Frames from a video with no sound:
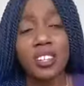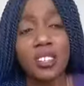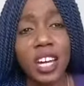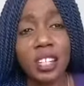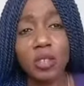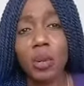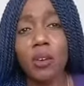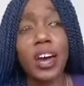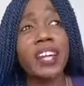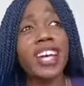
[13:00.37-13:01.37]
started doing
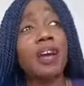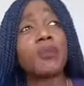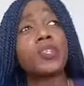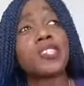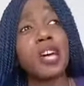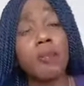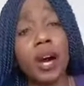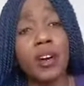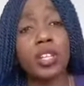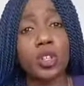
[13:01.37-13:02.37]
right, I would
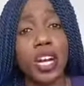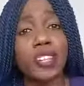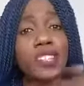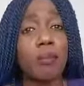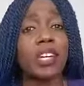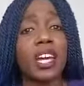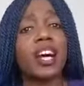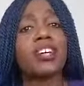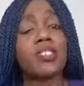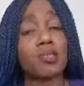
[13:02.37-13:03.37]
somehow attract somebody
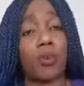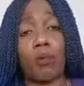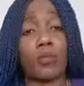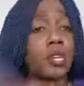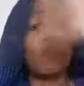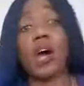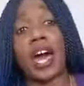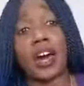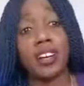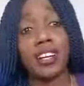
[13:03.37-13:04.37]
else from
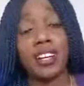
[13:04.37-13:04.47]
somewhere